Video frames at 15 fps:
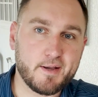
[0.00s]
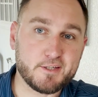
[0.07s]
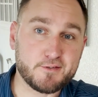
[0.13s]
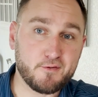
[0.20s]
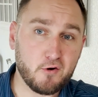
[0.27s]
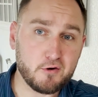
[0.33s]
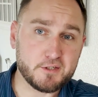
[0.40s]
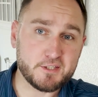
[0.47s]
As
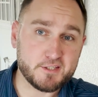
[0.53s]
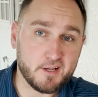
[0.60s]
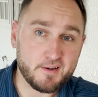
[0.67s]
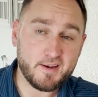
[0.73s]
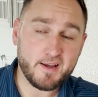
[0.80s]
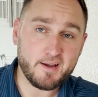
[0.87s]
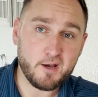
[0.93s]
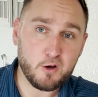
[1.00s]
far as
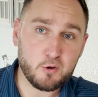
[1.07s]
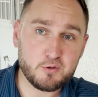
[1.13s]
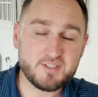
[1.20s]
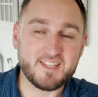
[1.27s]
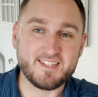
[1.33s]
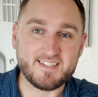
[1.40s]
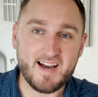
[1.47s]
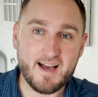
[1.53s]
Sunday
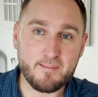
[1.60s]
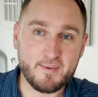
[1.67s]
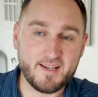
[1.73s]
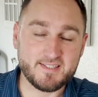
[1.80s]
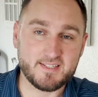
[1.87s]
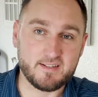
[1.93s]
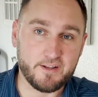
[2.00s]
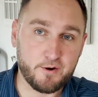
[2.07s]
goes, the timing
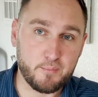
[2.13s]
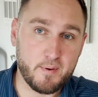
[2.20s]
is a little